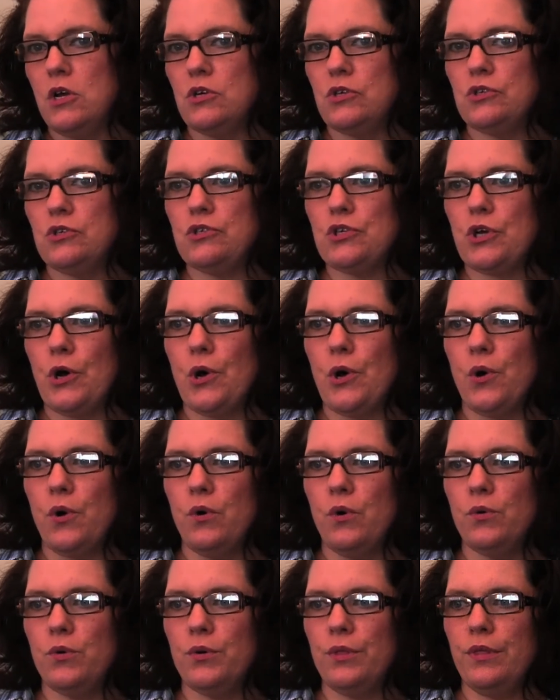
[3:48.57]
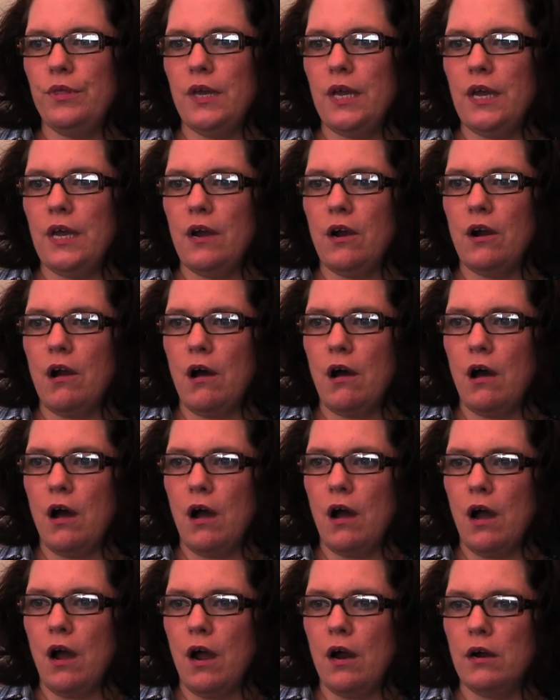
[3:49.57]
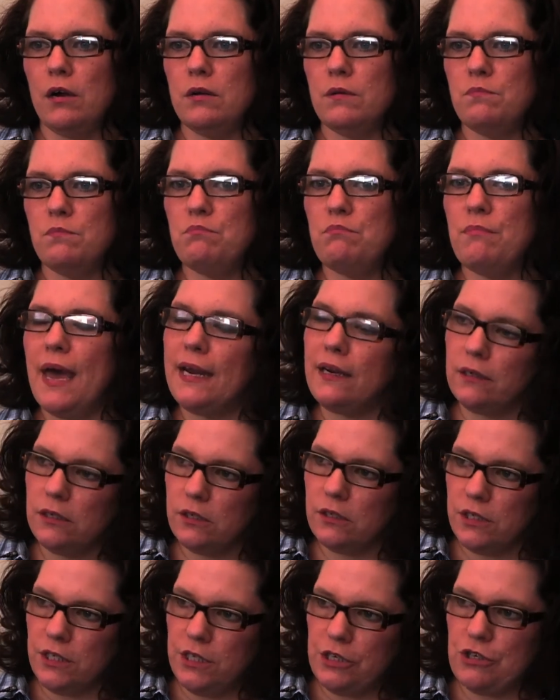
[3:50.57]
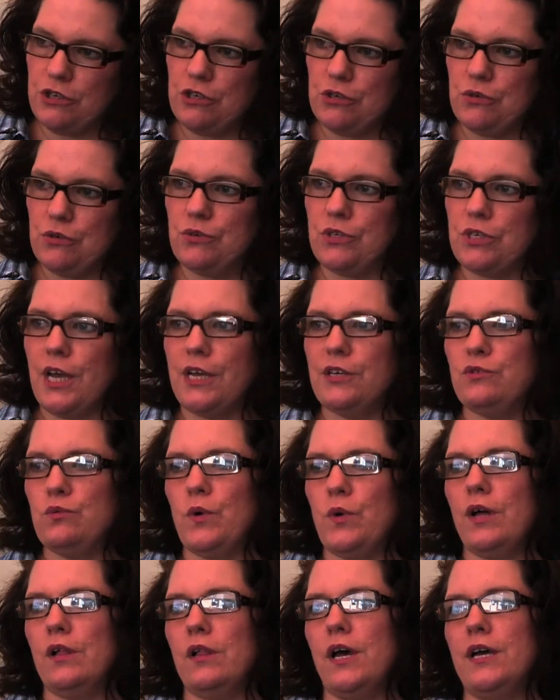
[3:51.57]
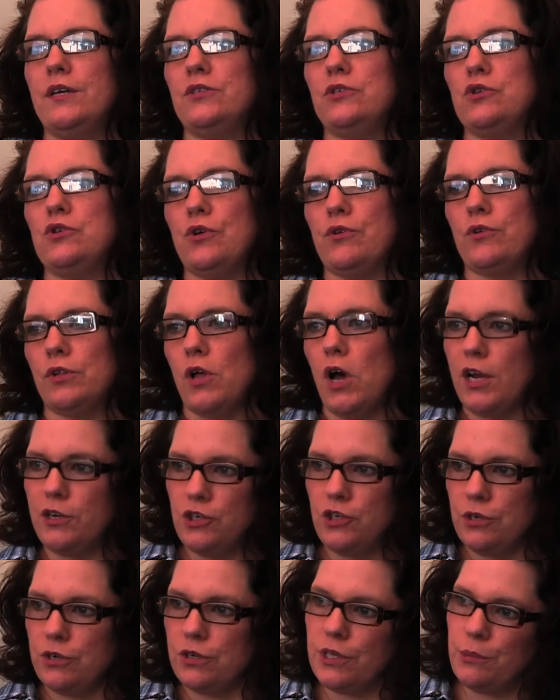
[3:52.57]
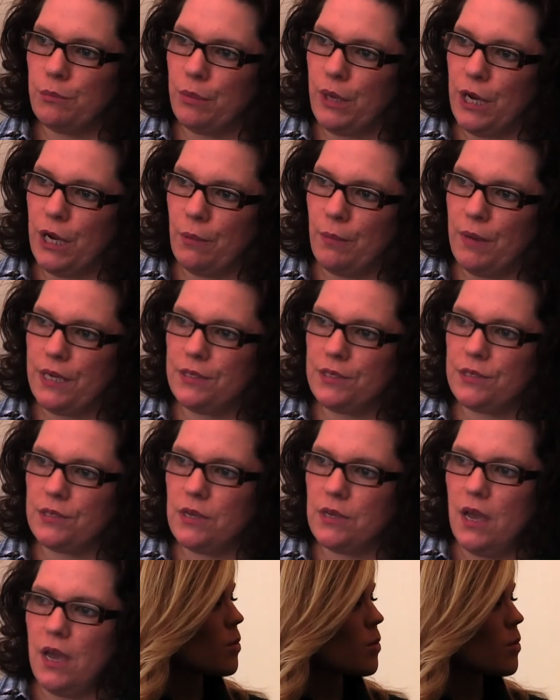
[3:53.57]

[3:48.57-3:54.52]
So there are medical issues as well as neurological impairments.